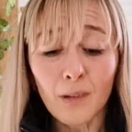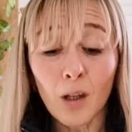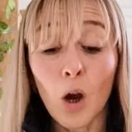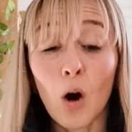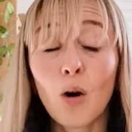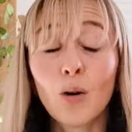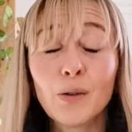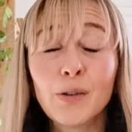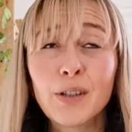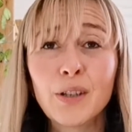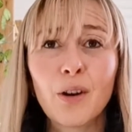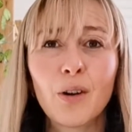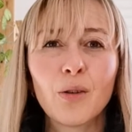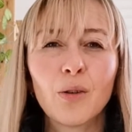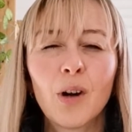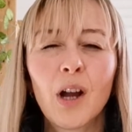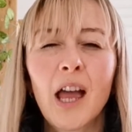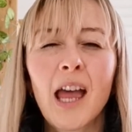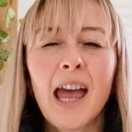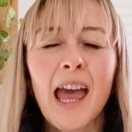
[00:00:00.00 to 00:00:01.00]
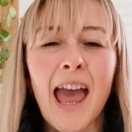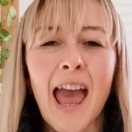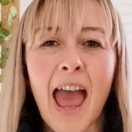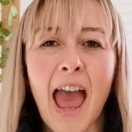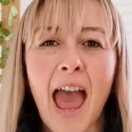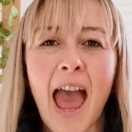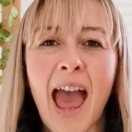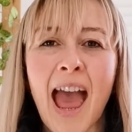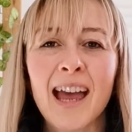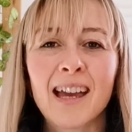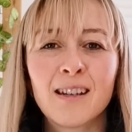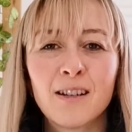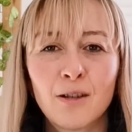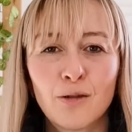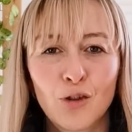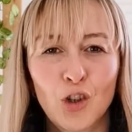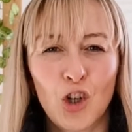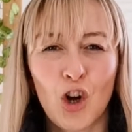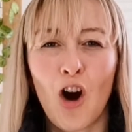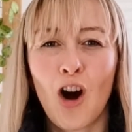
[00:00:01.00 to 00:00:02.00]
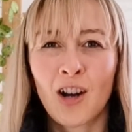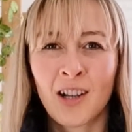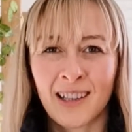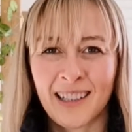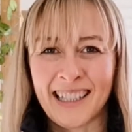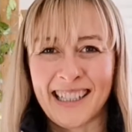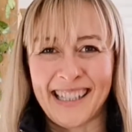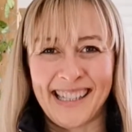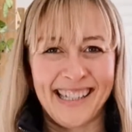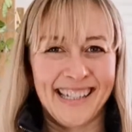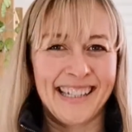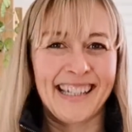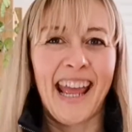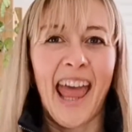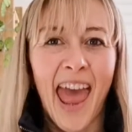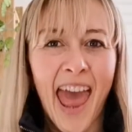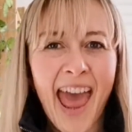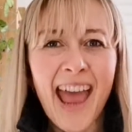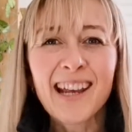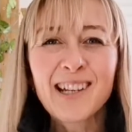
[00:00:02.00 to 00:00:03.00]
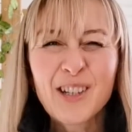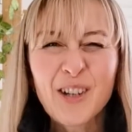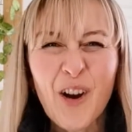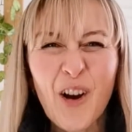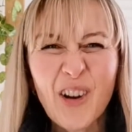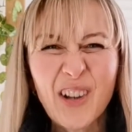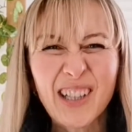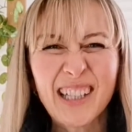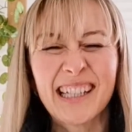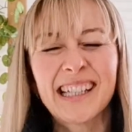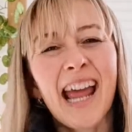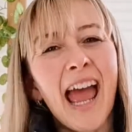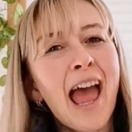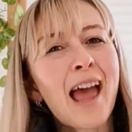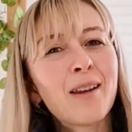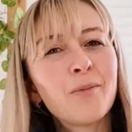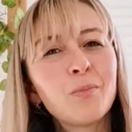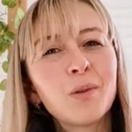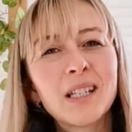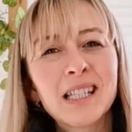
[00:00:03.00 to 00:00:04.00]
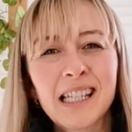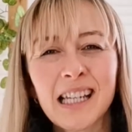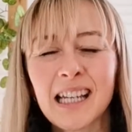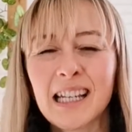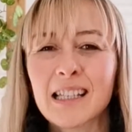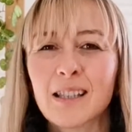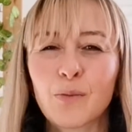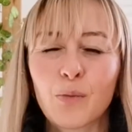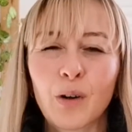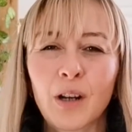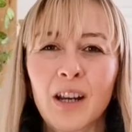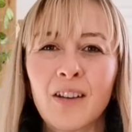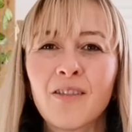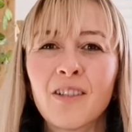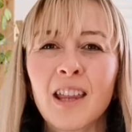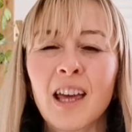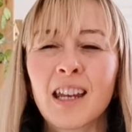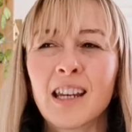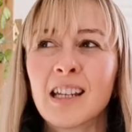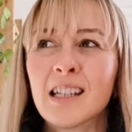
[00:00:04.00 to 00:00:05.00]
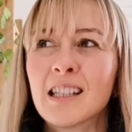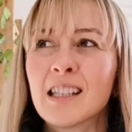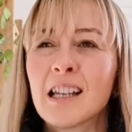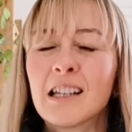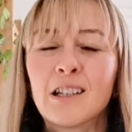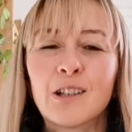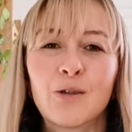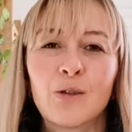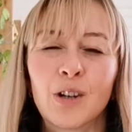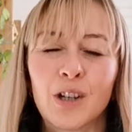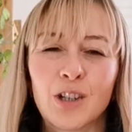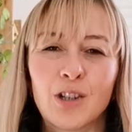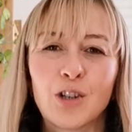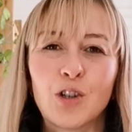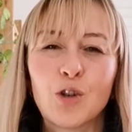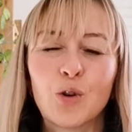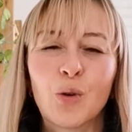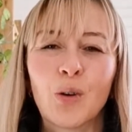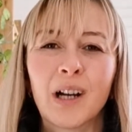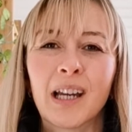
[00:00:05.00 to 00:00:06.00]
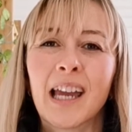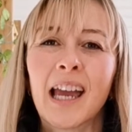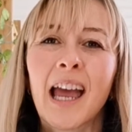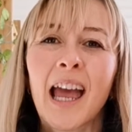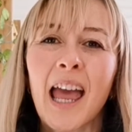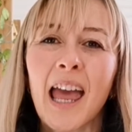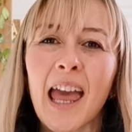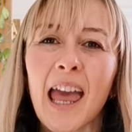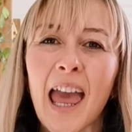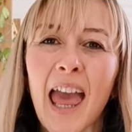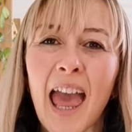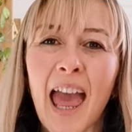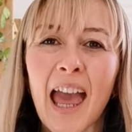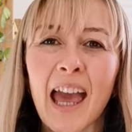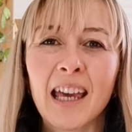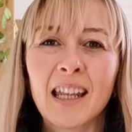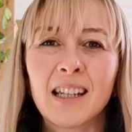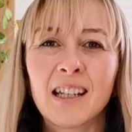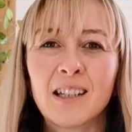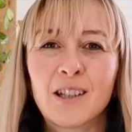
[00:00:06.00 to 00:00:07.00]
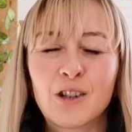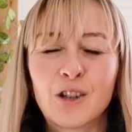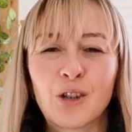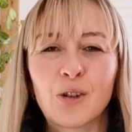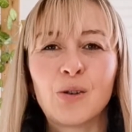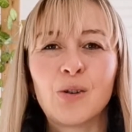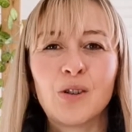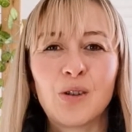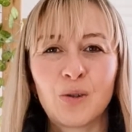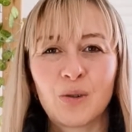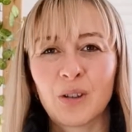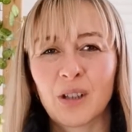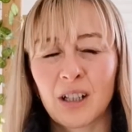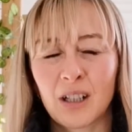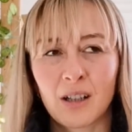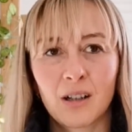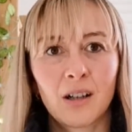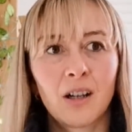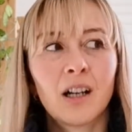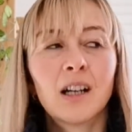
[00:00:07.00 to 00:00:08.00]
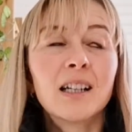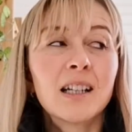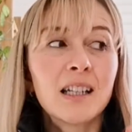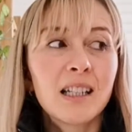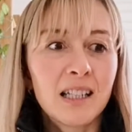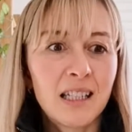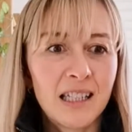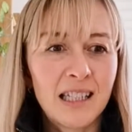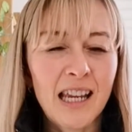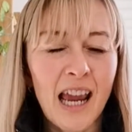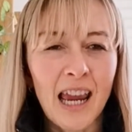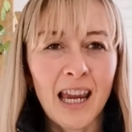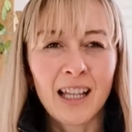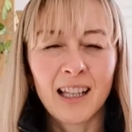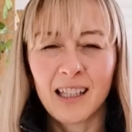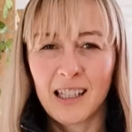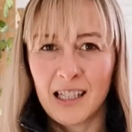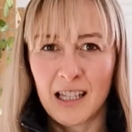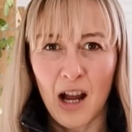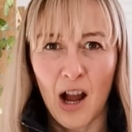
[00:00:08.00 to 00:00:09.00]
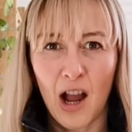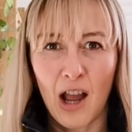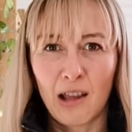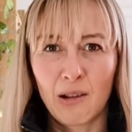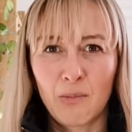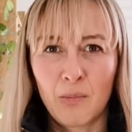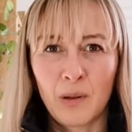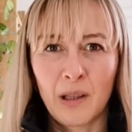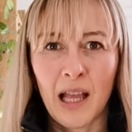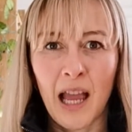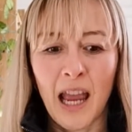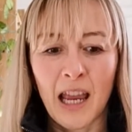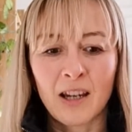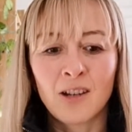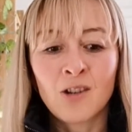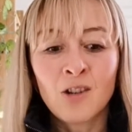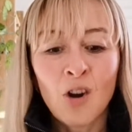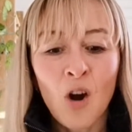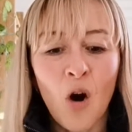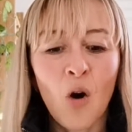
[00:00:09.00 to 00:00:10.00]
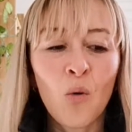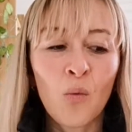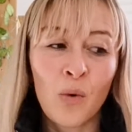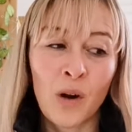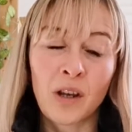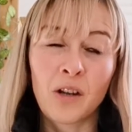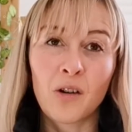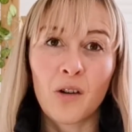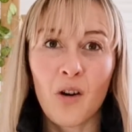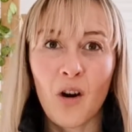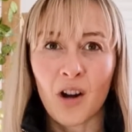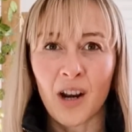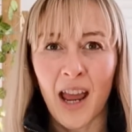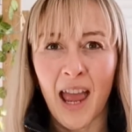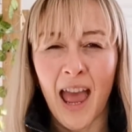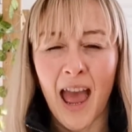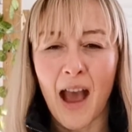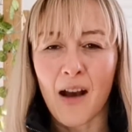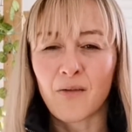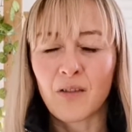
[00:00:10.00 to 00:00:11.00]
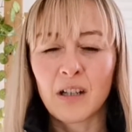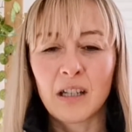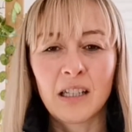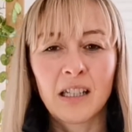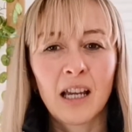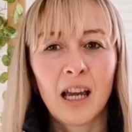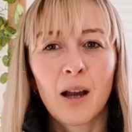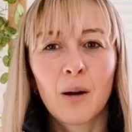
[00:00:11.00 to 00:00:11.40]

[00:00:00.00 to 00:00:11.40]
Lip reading: Also, add chocolate, add biscuits, whatever that is that you enjoy. Add it to your daily diet plan. Know when you're gonna have it,